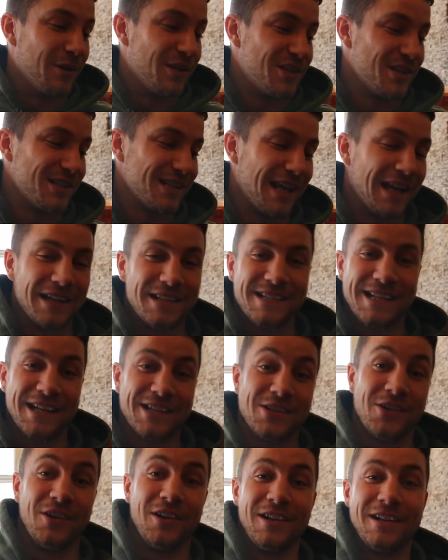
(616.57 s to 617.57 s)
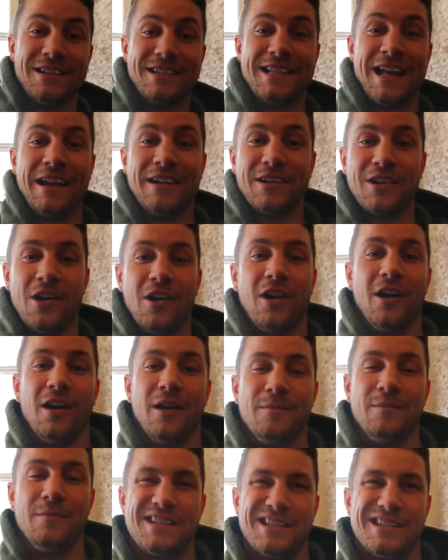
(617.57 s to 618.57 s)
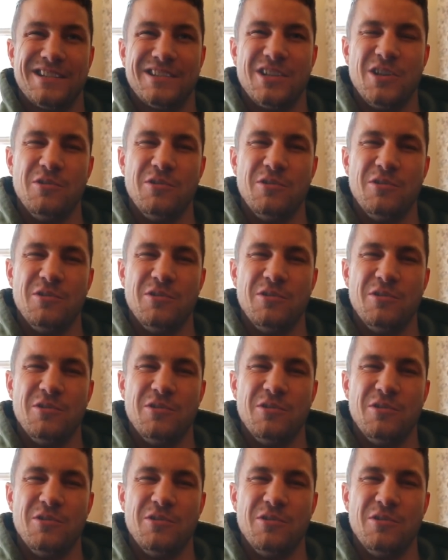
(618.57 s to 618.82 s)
which is like 610 carbs,